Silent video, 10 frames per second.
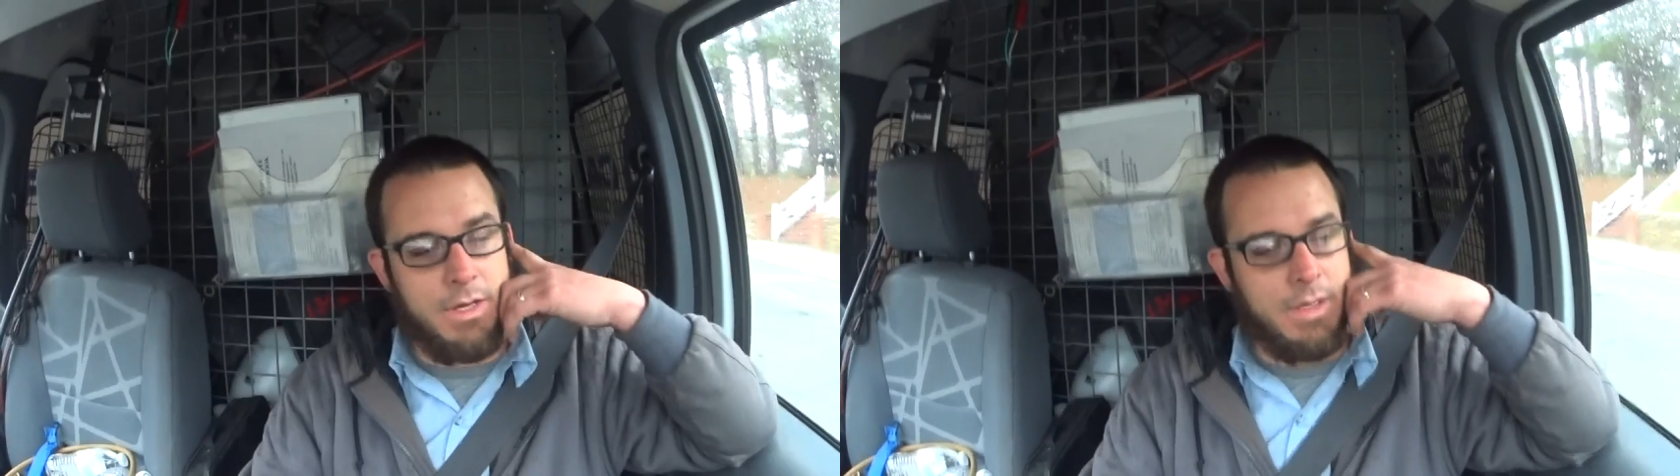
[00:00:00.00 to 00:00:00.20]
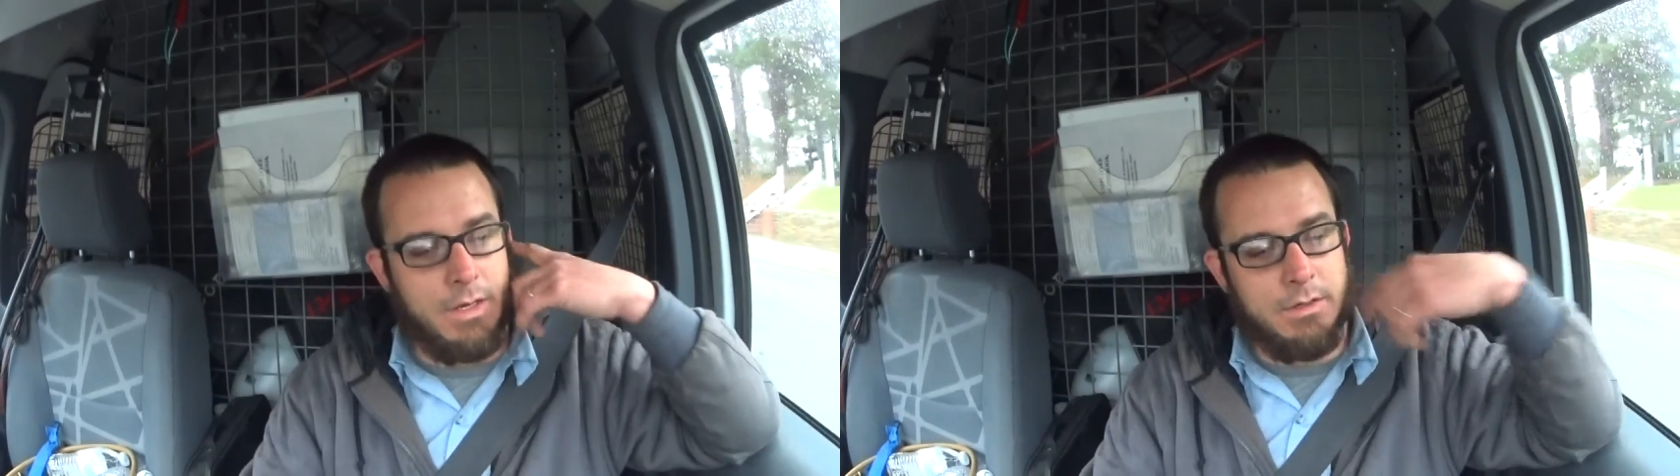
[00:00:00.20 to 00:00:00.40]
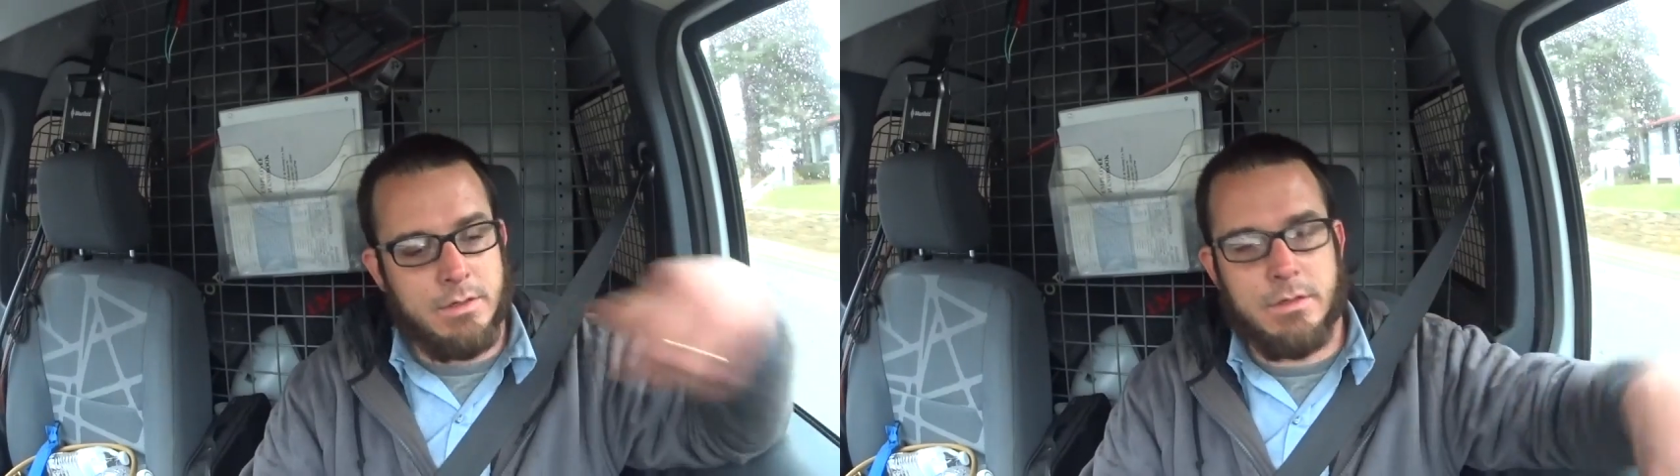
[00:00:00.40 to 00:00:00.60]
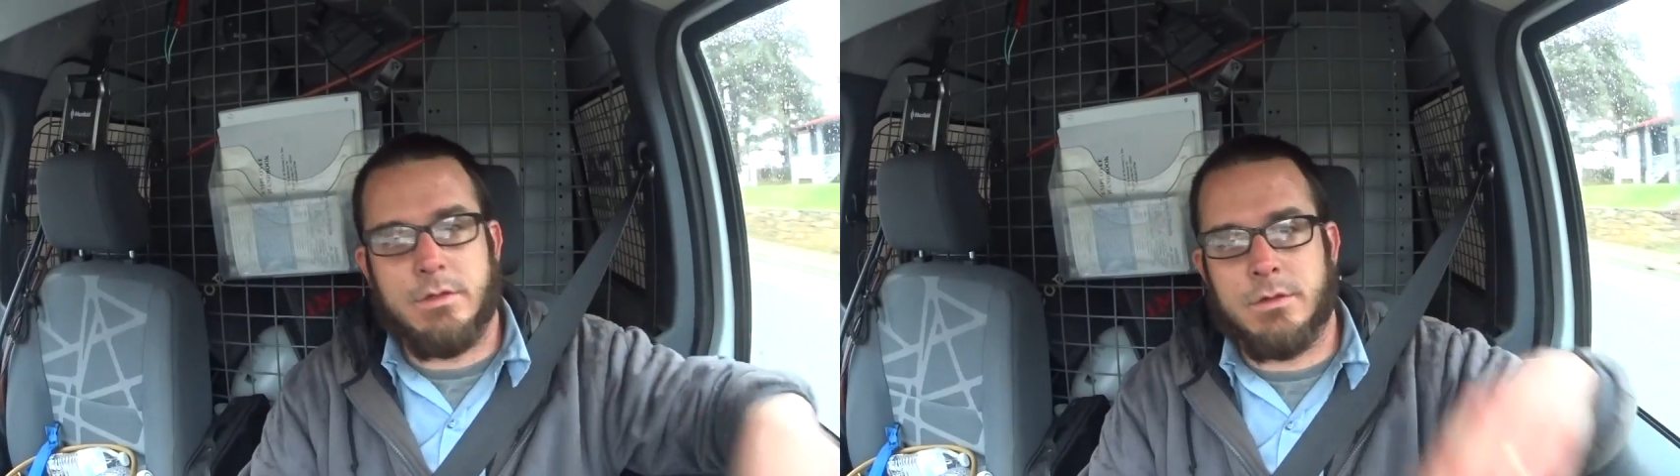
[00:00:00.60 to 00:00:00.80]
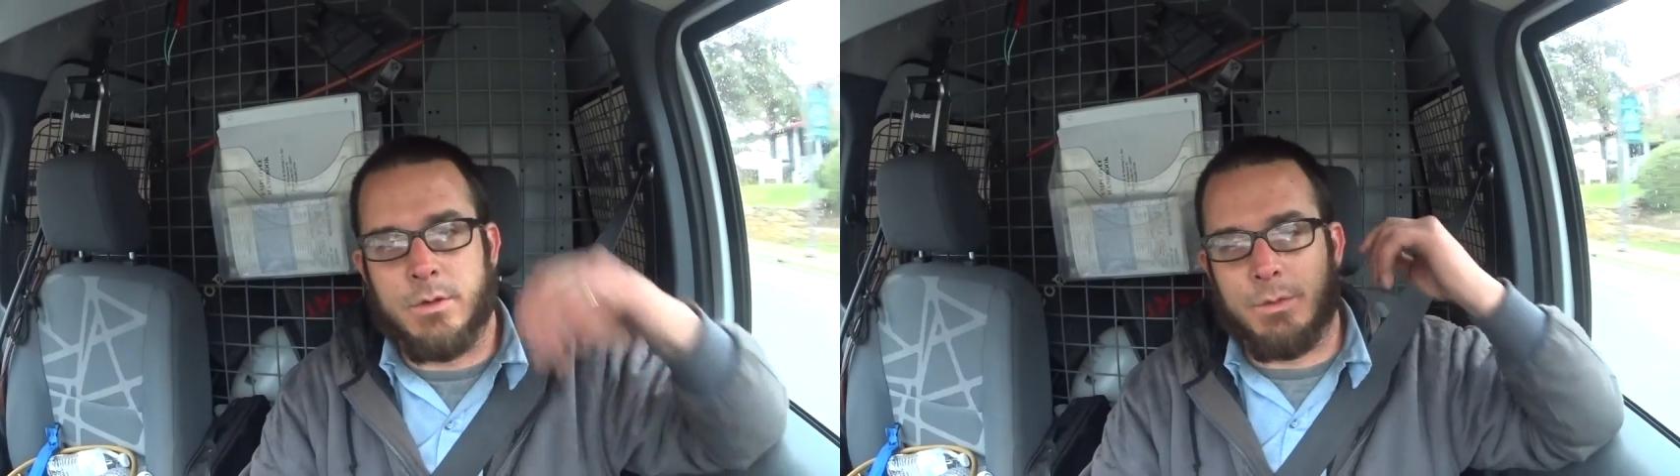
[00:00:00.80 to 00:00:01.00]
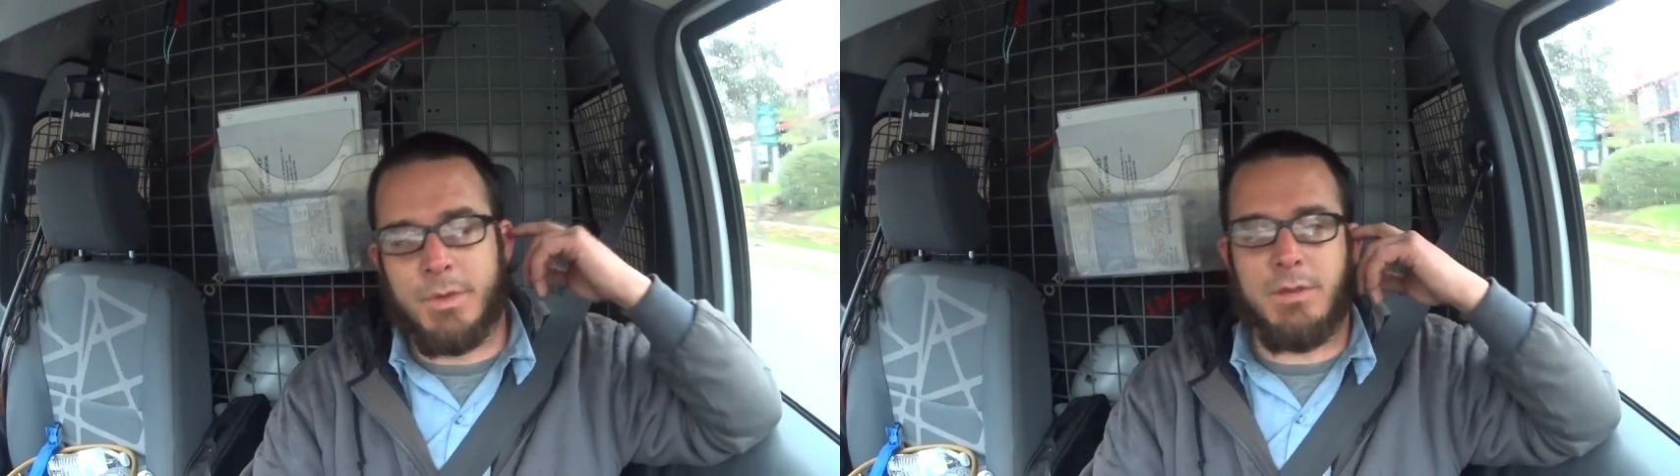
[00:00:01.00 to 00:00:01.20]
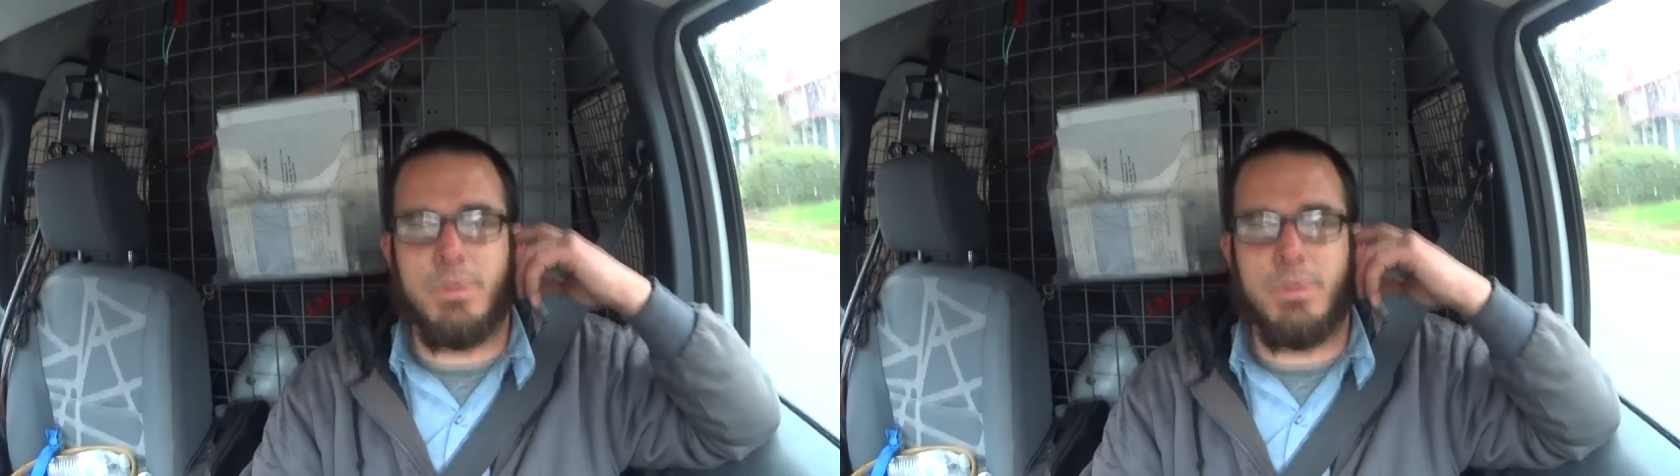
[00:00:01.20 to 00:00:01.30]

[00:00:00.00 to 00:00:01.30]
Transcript: head though it might